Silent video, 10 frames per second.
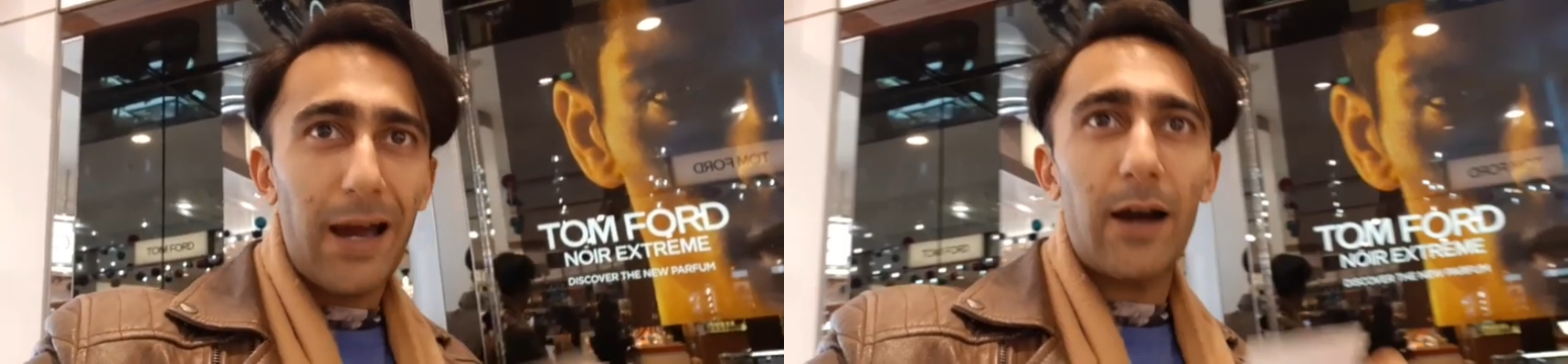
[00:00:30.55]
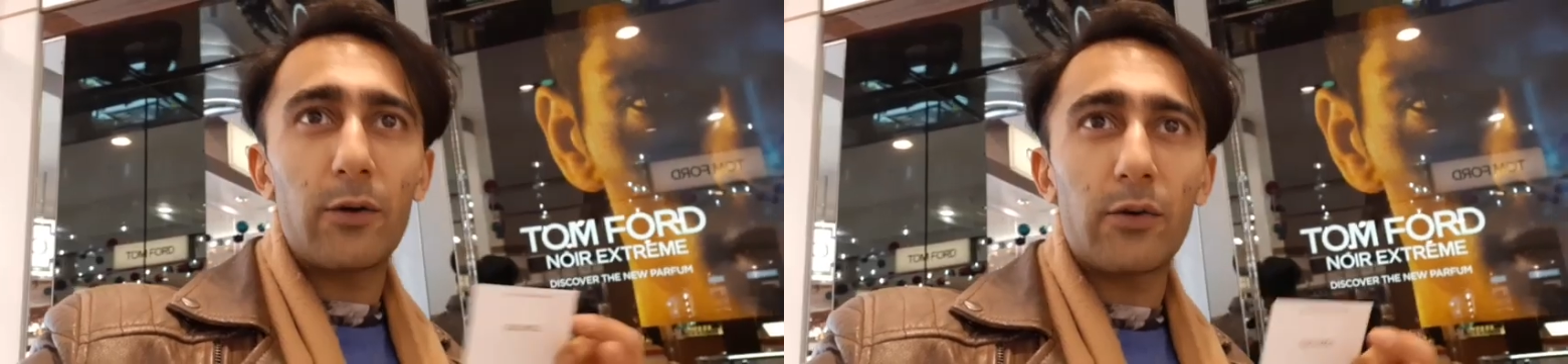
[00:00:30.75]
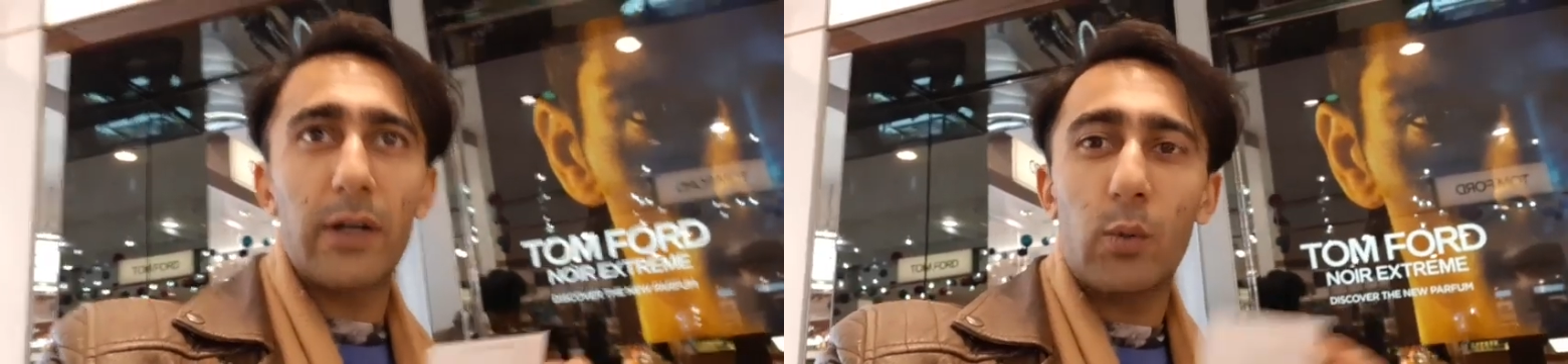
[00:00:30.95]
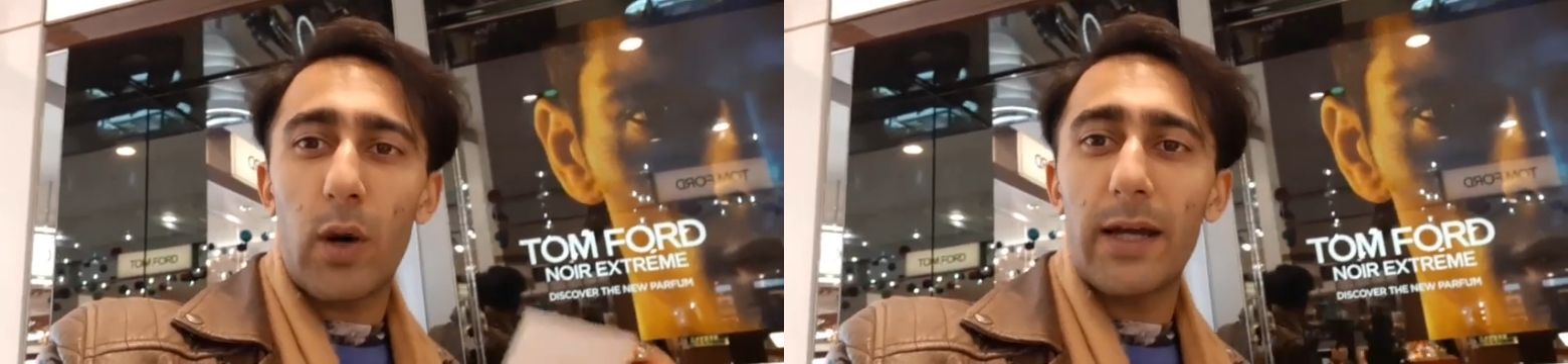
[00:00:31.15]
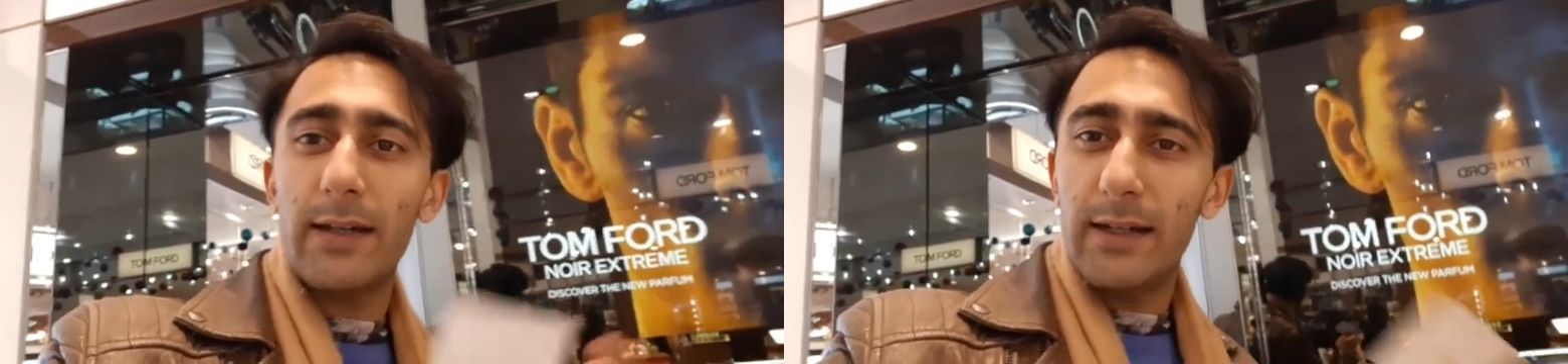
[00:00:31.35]
powdery
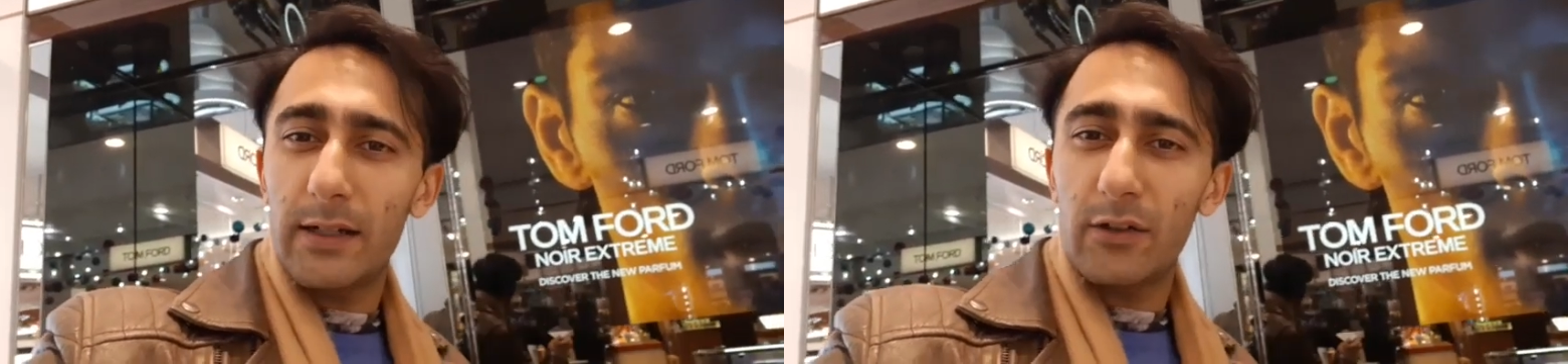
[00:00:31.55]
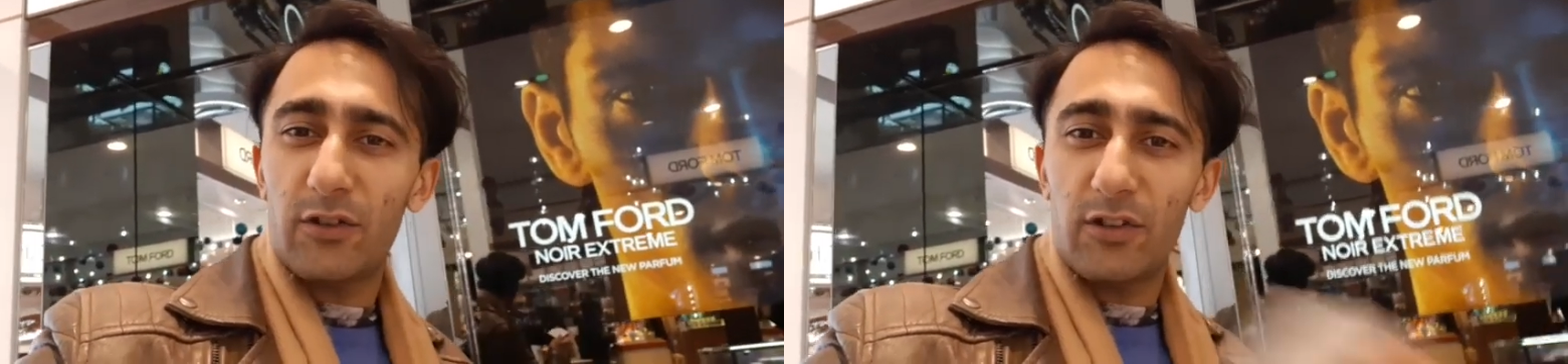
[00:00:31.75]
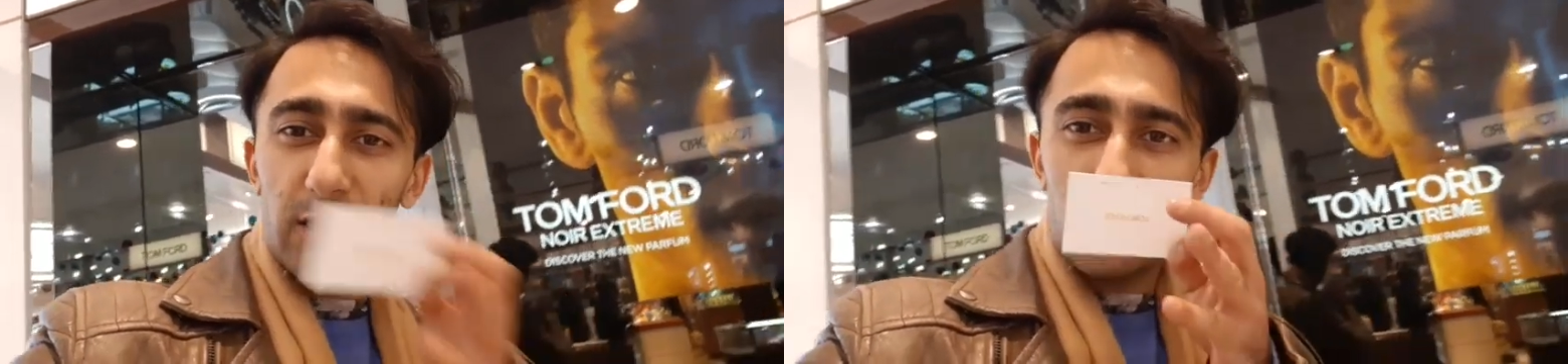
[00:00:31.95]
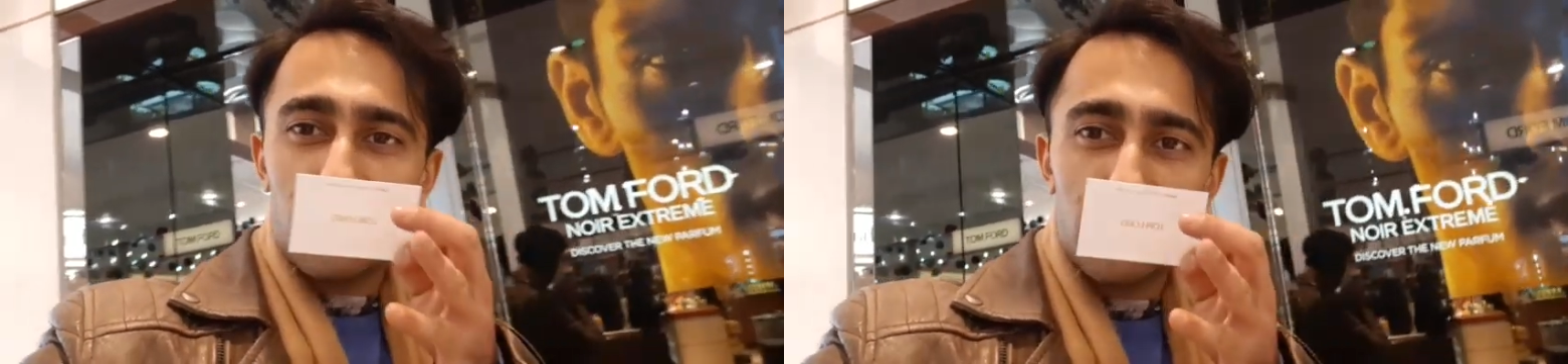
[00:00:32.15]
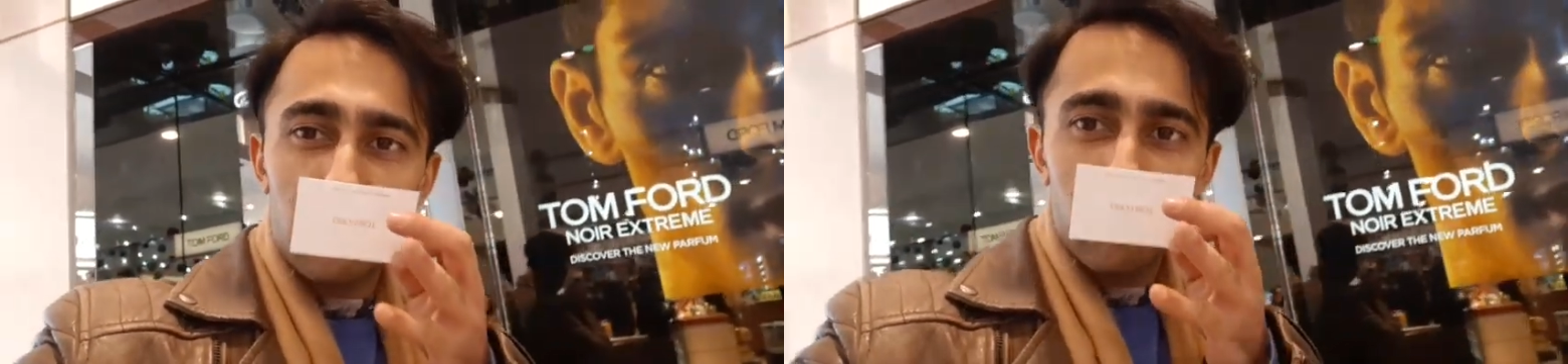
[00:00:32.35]
white linen
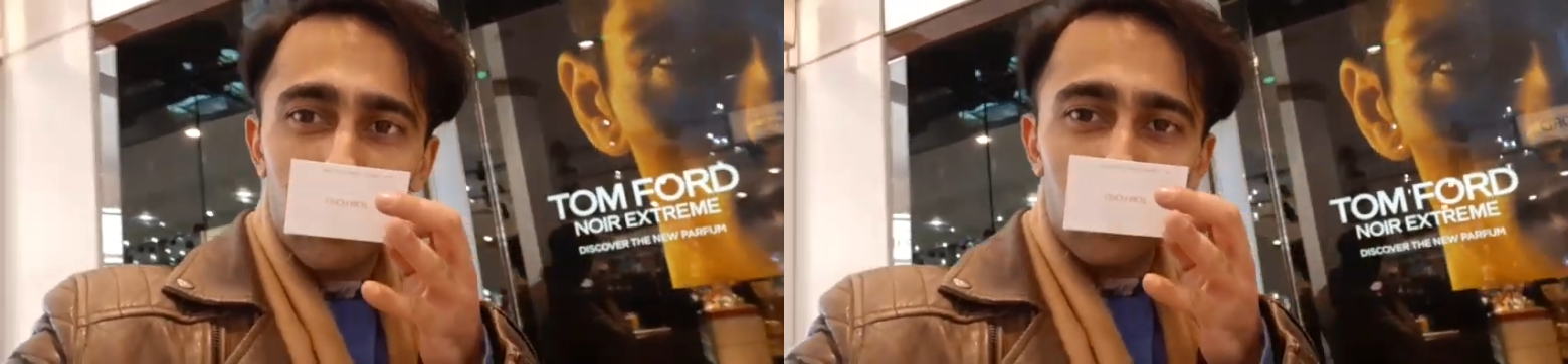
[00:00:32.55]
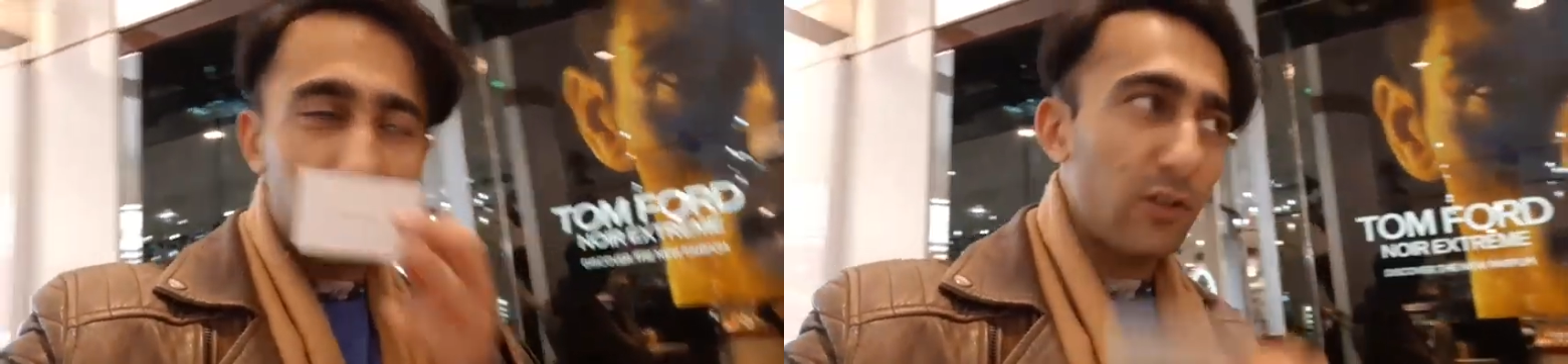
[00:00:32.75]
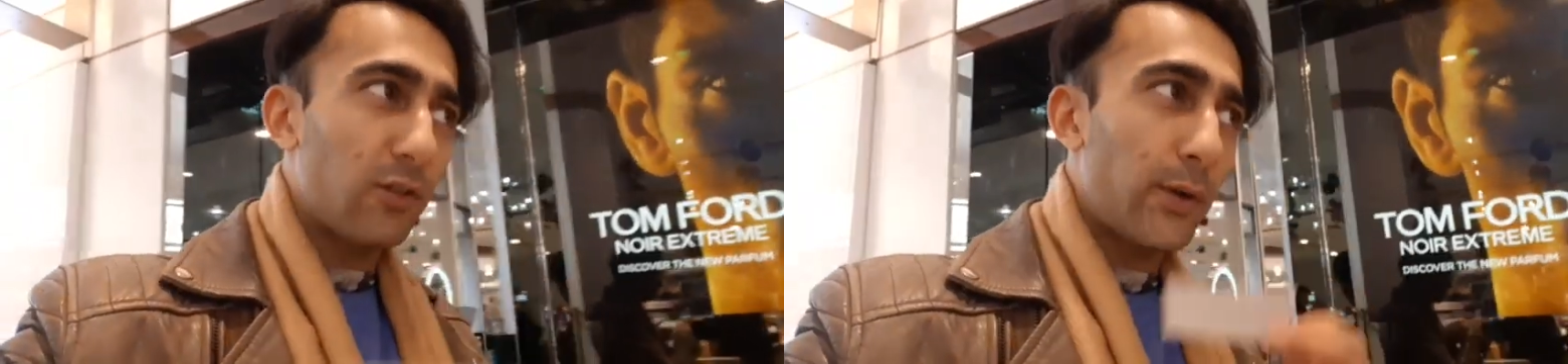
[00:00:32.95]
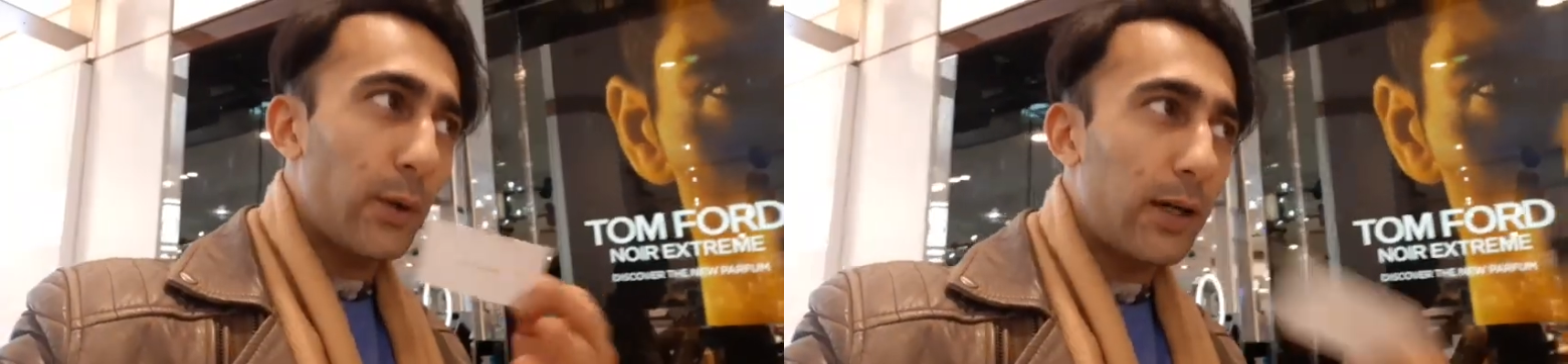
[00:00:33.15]
sheets. So it's a very